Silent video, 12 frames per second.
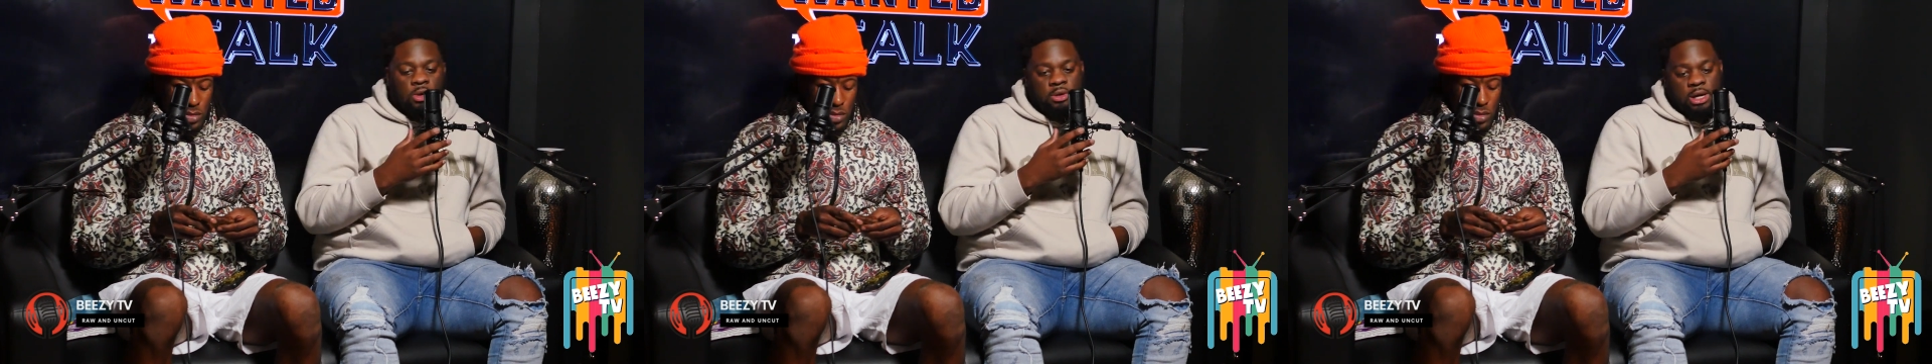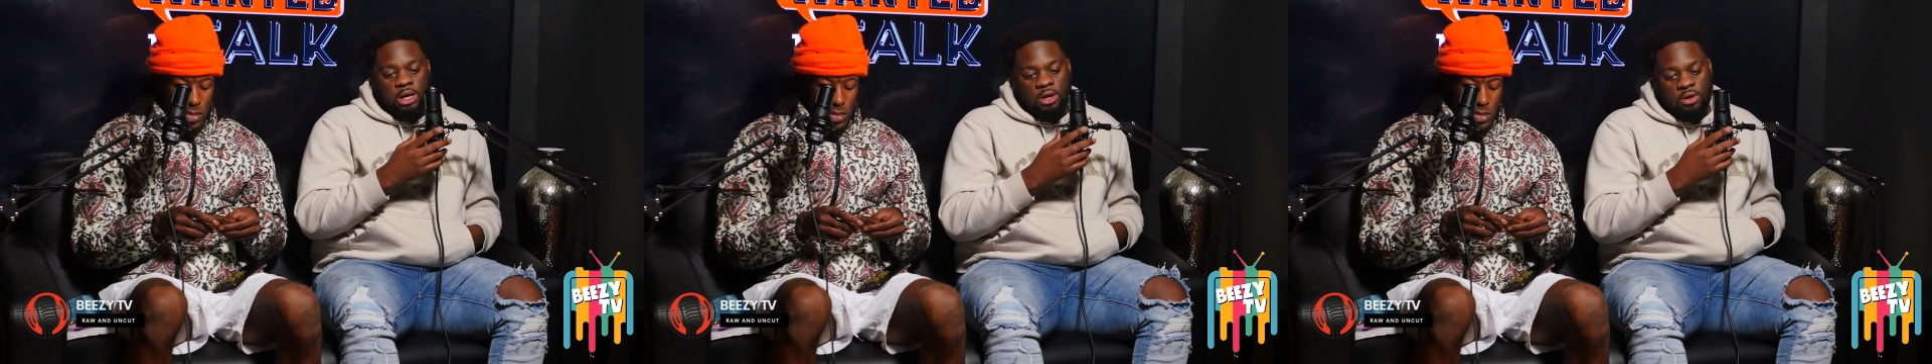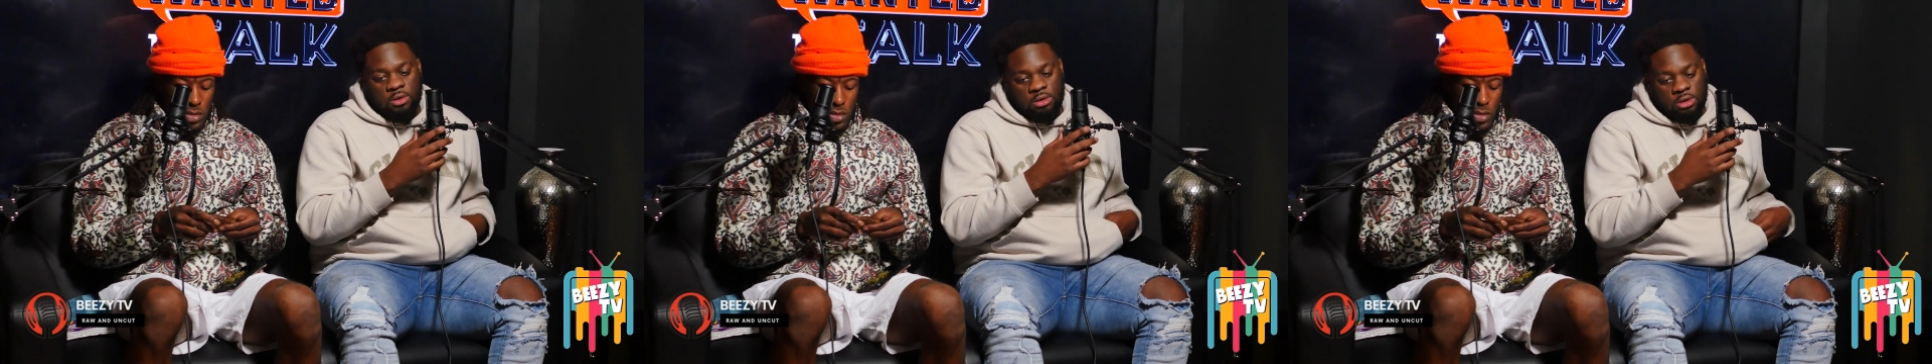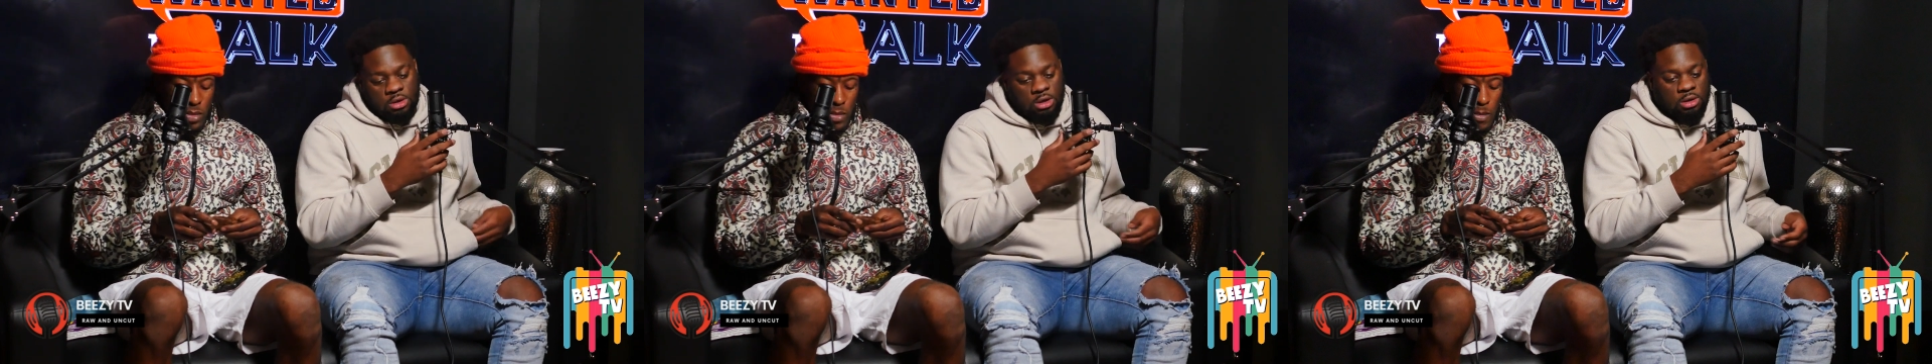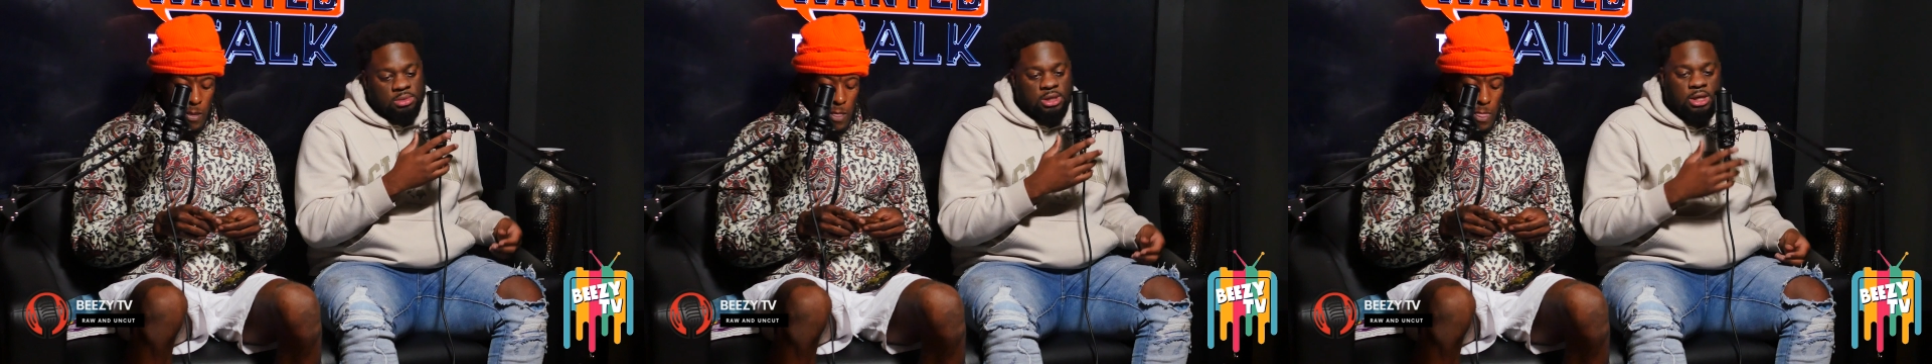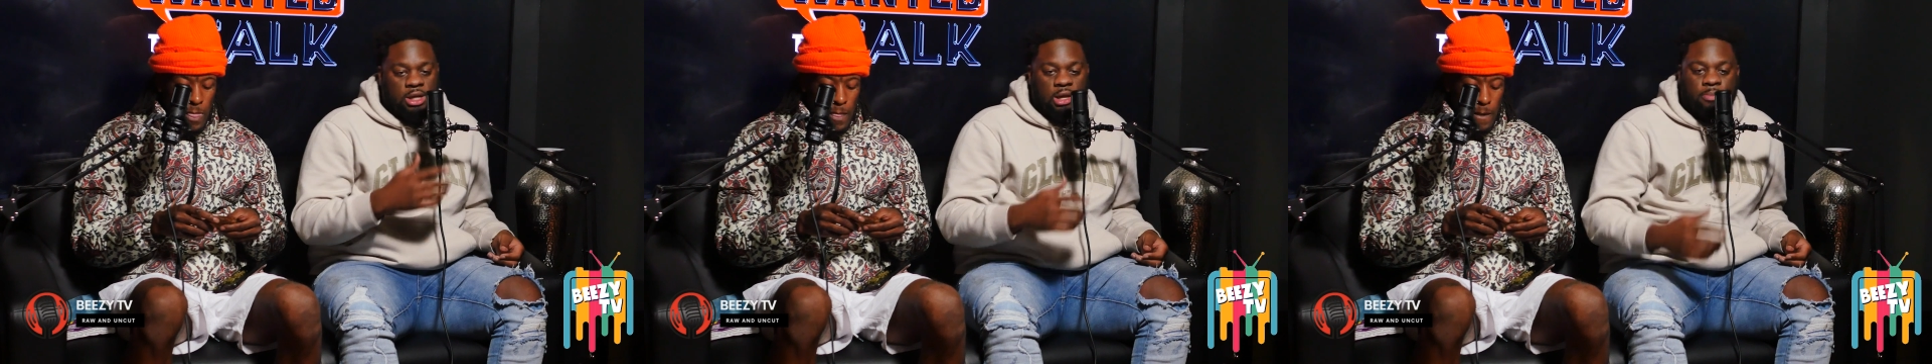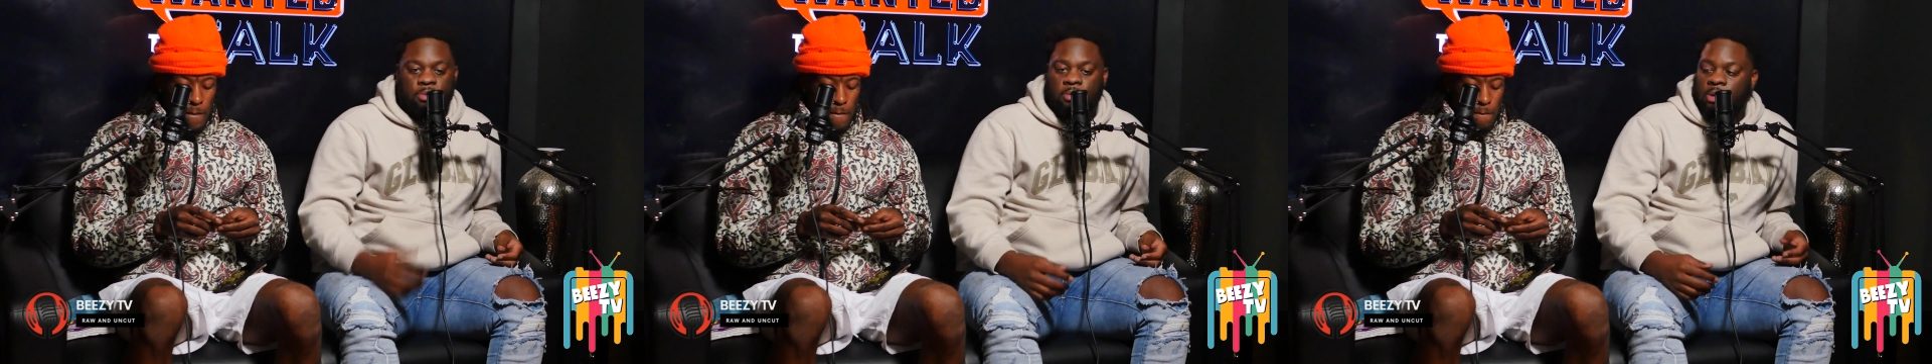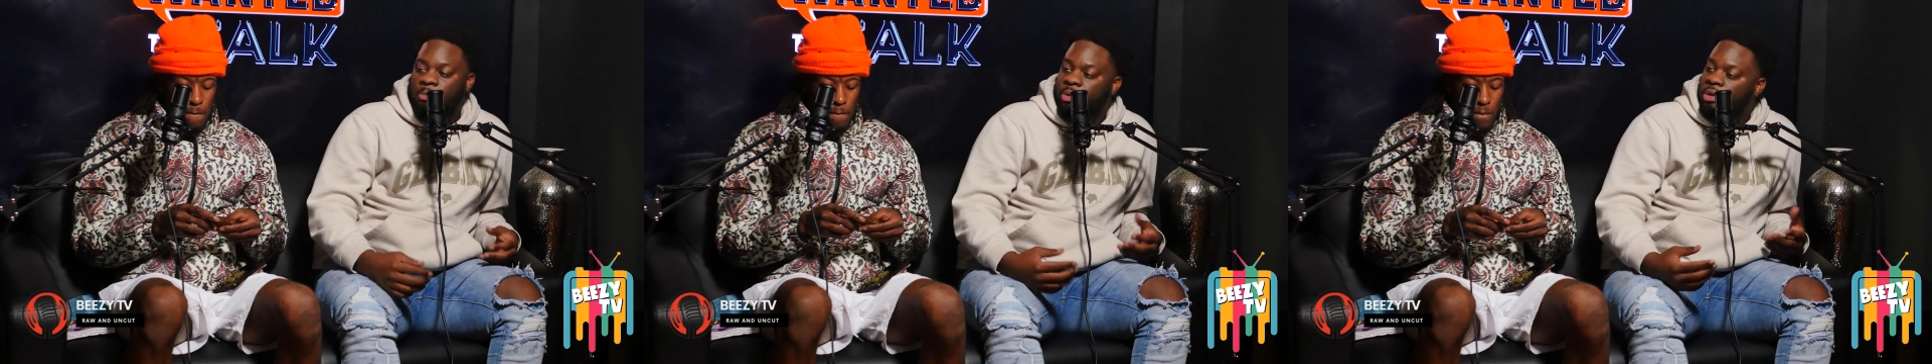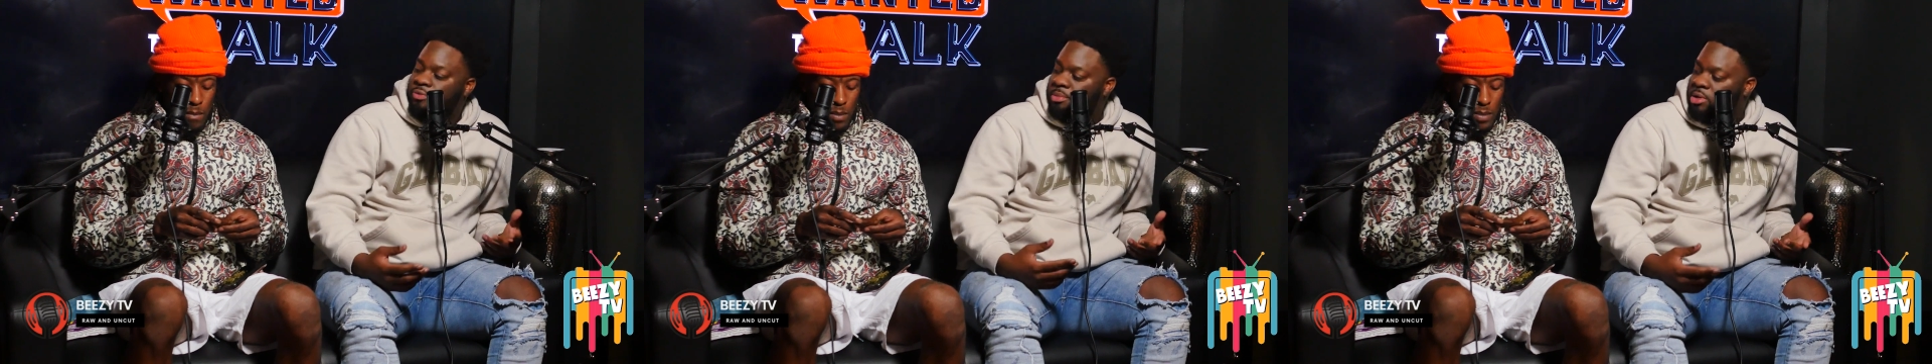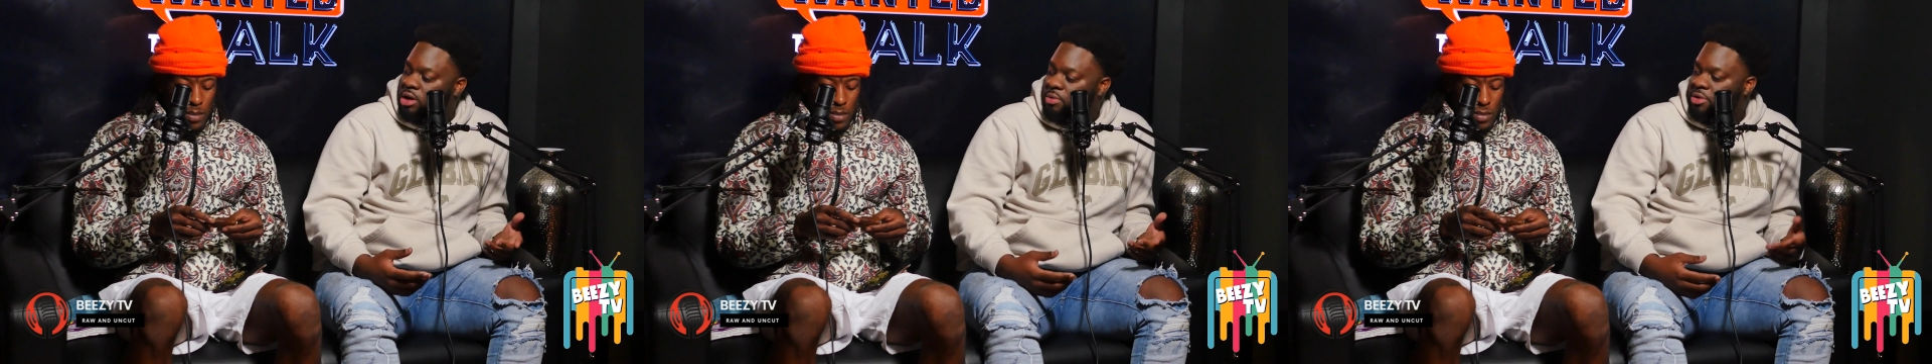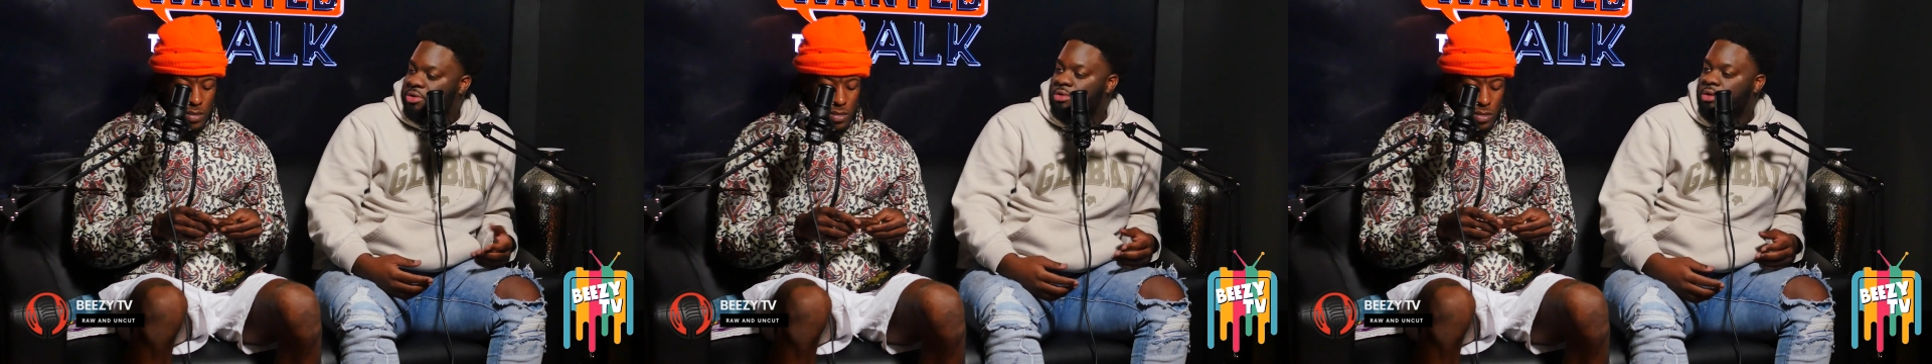Now you know what I'm saying. I'm I'm pretty familiar with you.